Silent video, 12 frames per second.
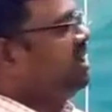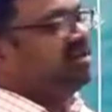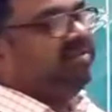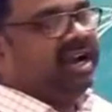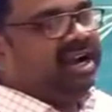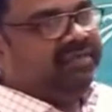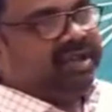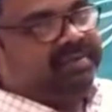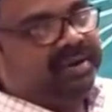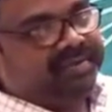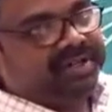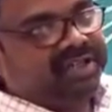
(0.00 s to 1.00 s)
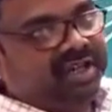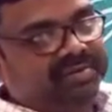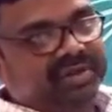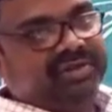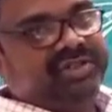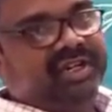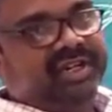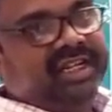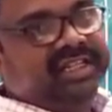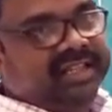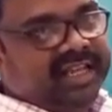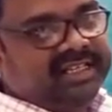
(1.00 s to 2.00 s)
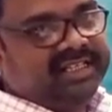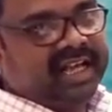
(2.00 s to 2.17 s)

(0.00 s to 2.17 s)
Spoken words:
determined vapor pressure of solution is less